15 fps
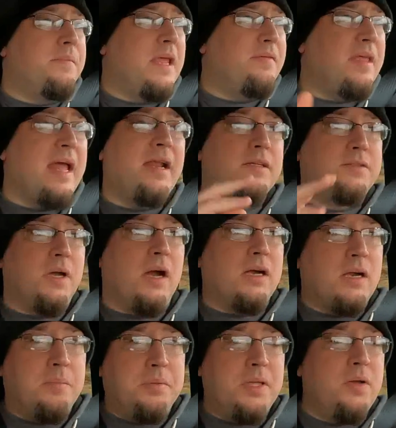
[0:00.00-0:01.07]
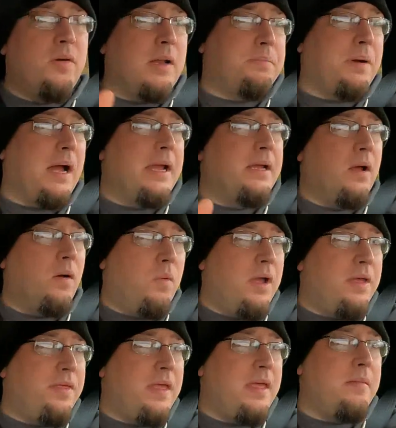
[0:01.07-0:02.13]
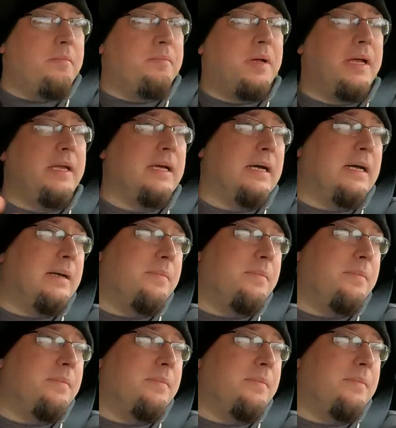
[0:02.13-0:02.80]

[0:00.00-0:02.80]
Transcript: If they had a darker blue, I'd probably go with it, but